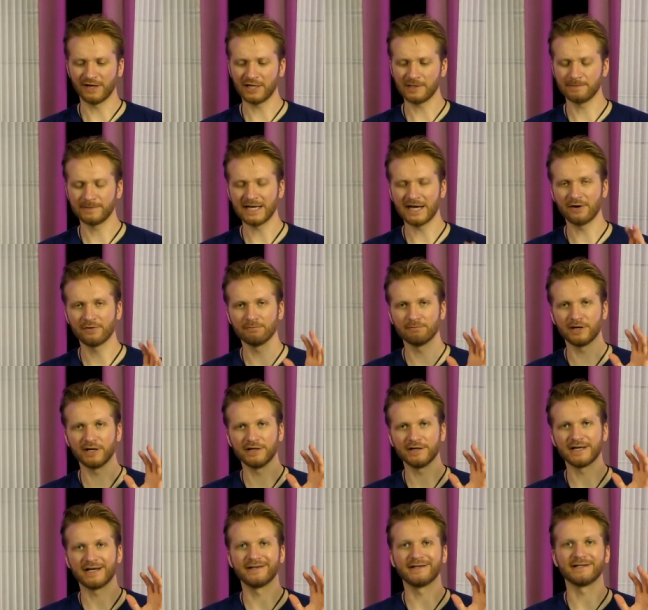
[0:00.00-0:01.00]
the volume down
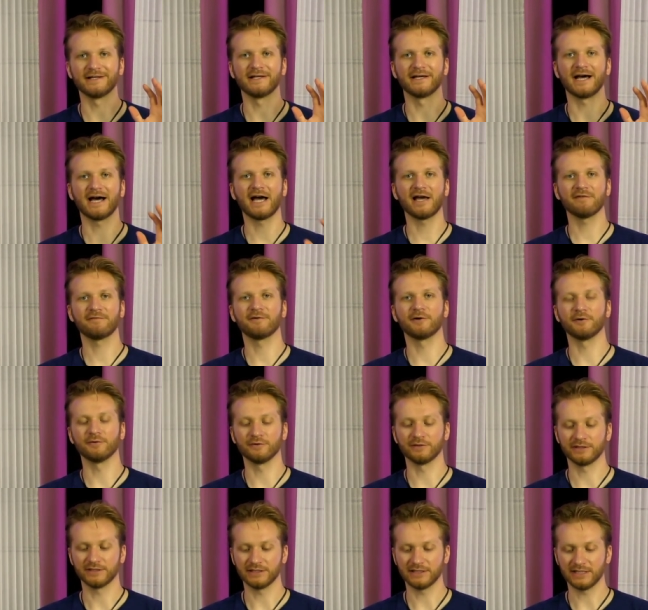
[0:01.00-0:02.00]
button on an
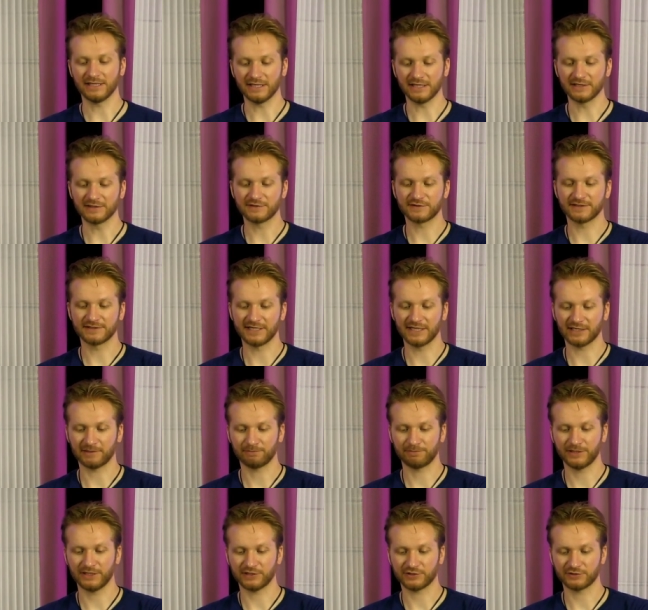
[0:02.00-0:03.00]
iPhone is to
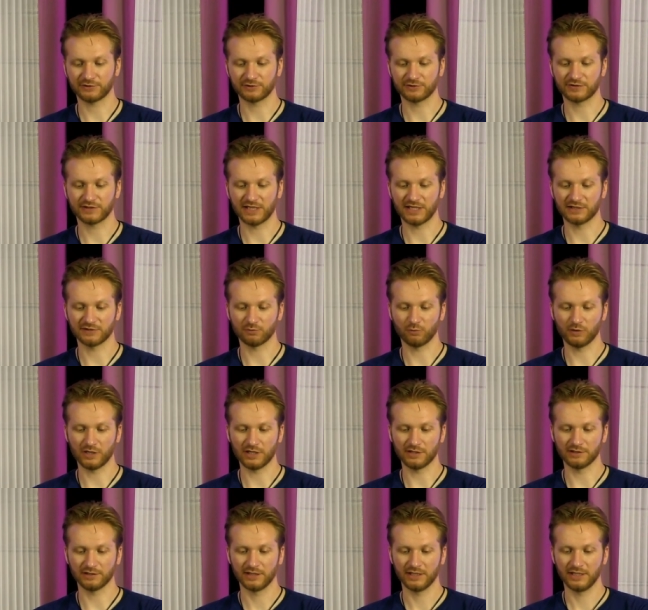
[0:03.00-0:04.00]
take pictures as
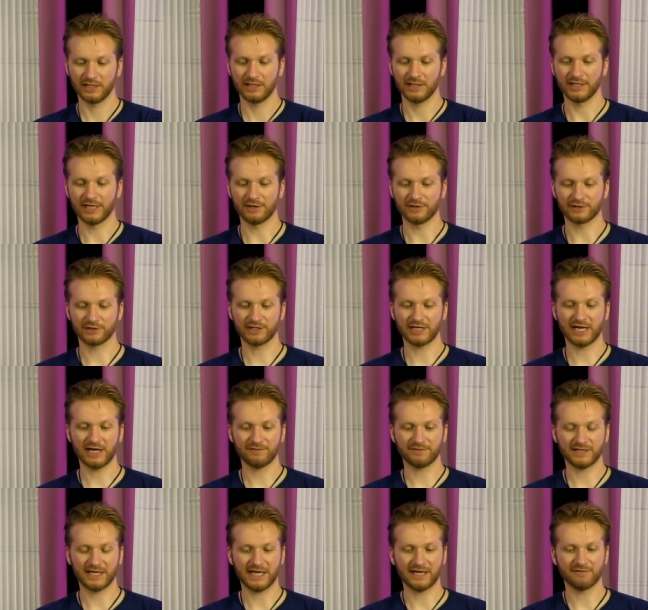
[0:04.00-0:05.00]
well. Now you're gonna
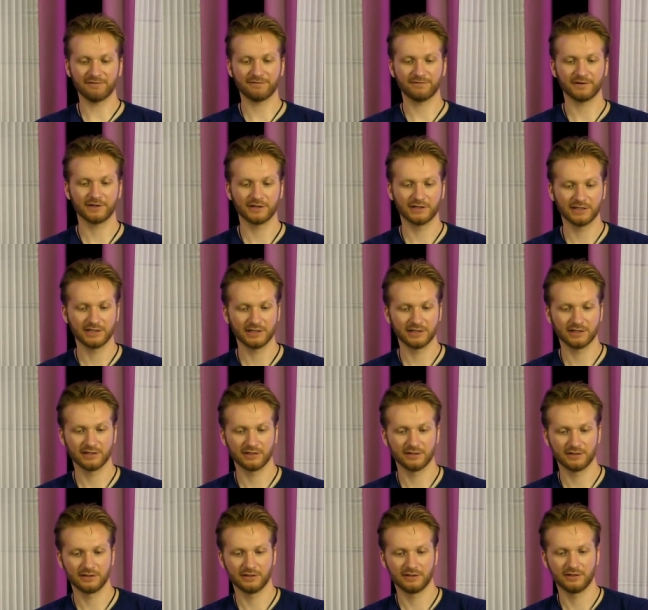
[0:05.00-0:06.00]
have to have
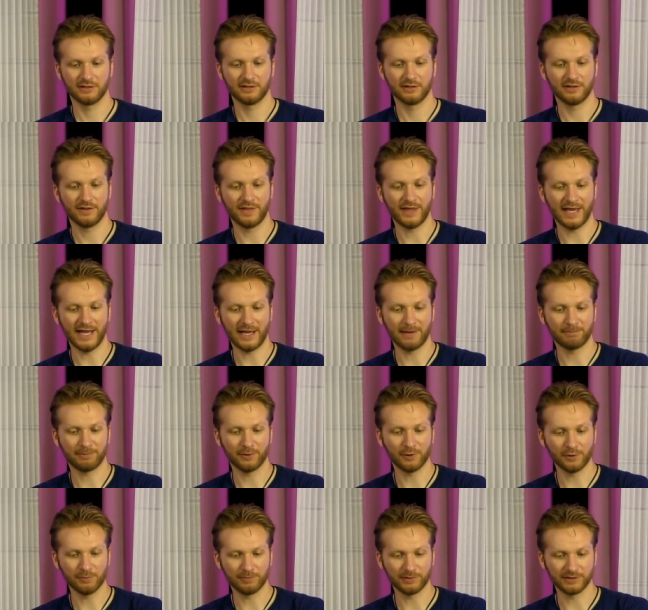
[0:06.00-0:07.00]
the
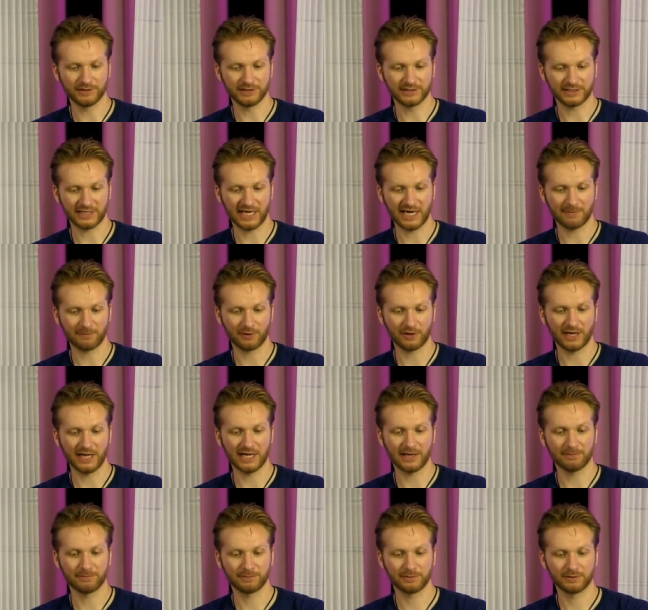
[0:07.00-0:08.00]
app open, the camera
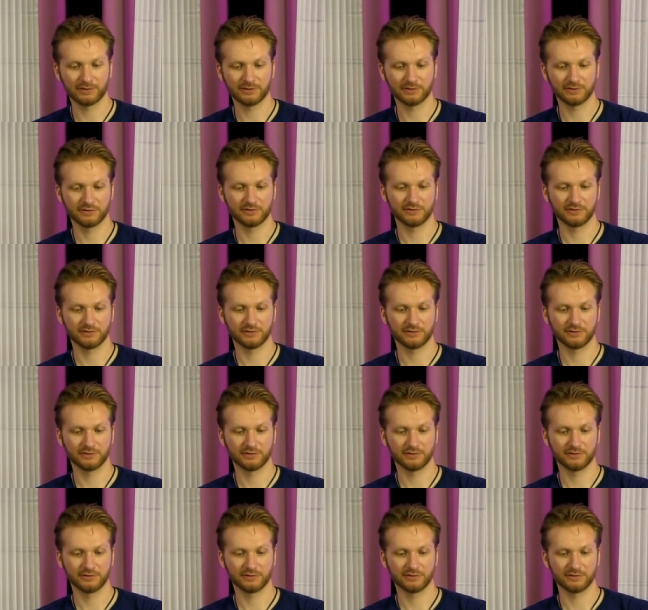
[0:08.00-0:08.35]
app,